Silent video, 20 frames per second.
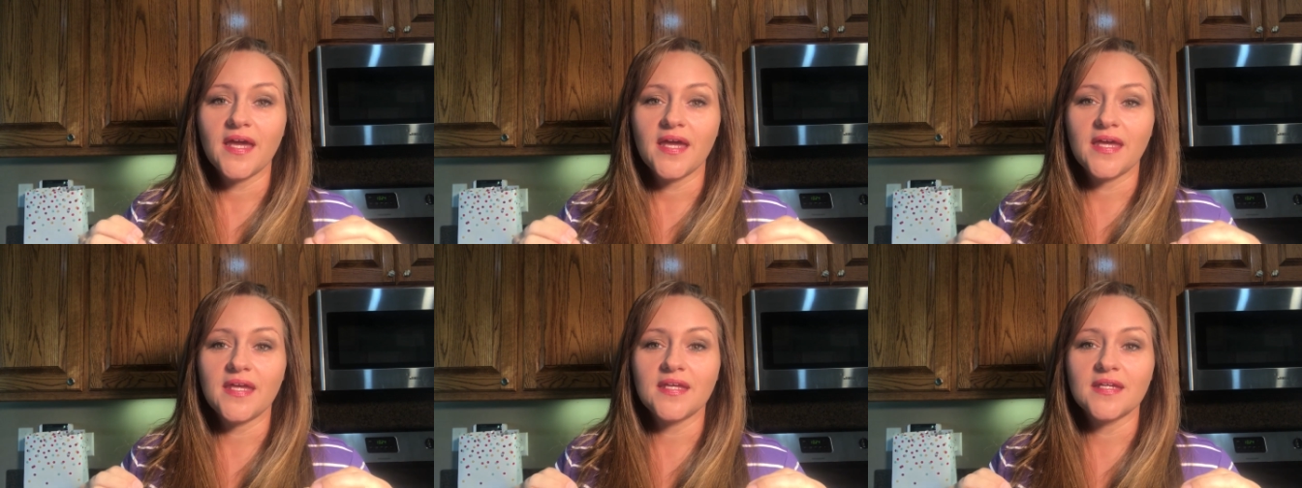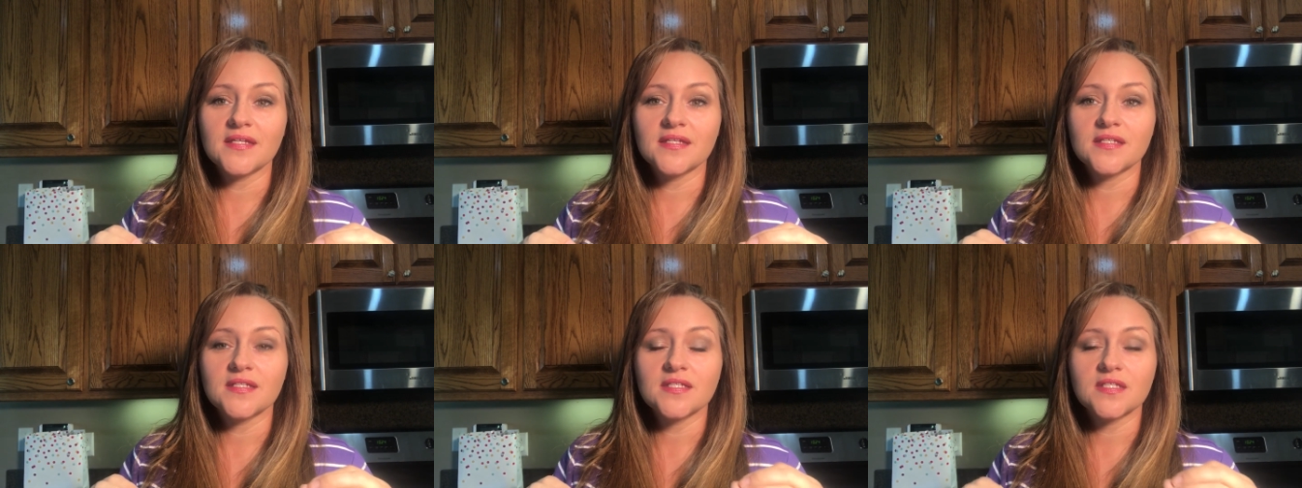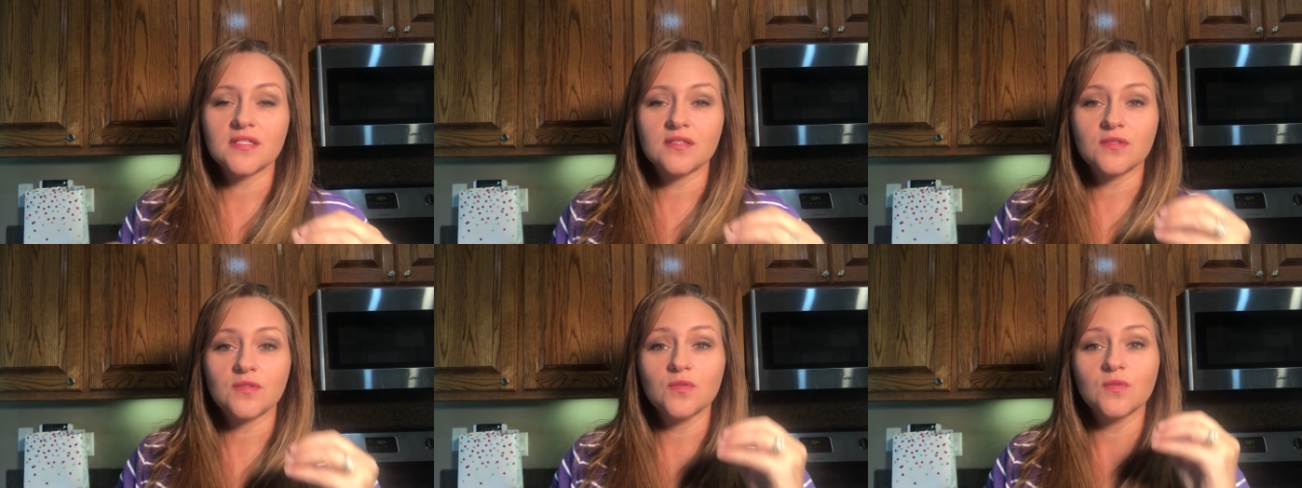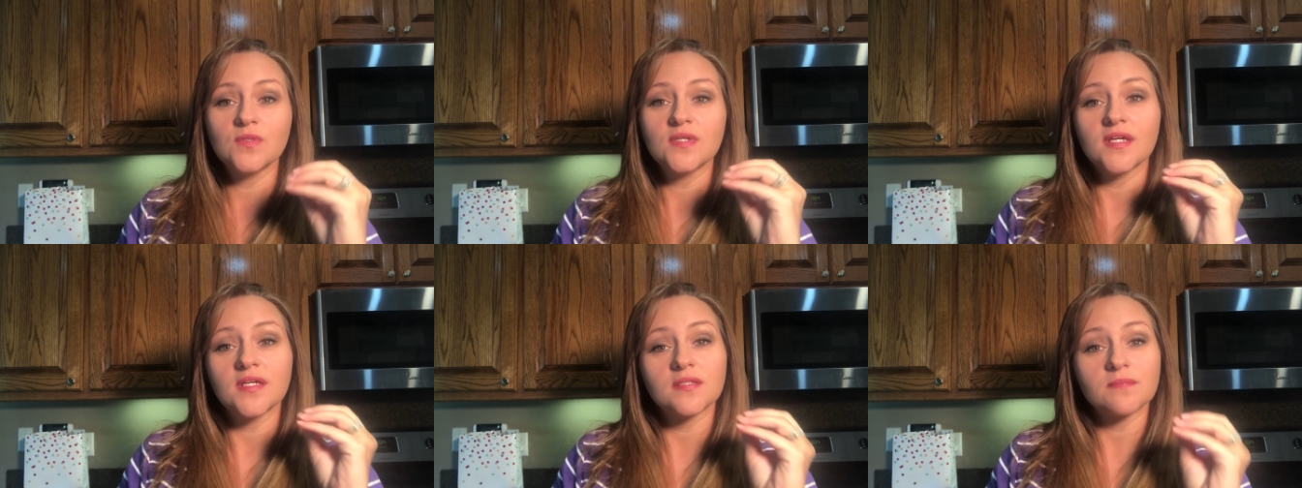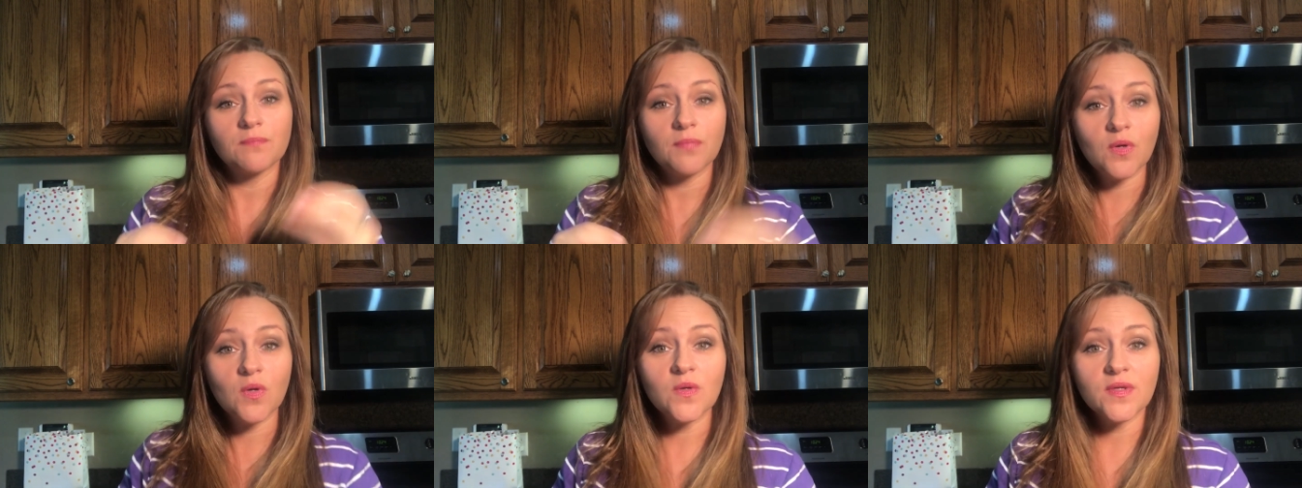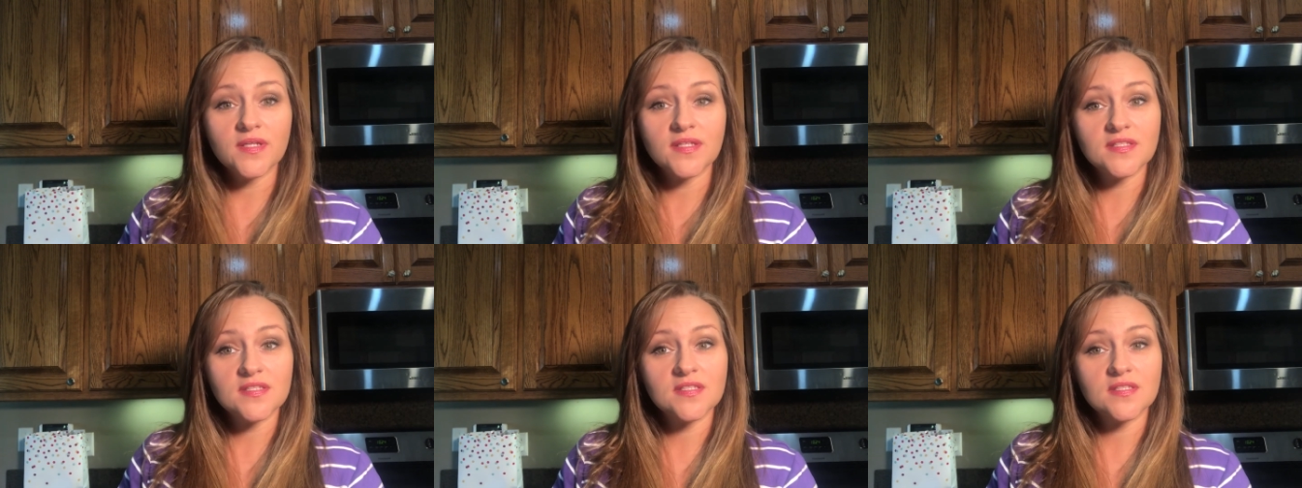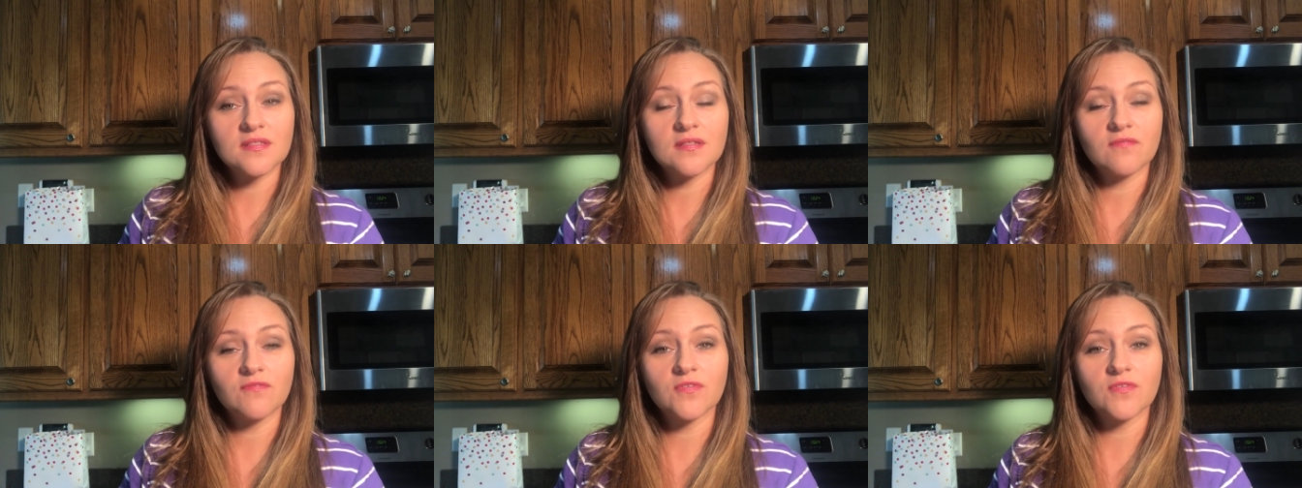and you get points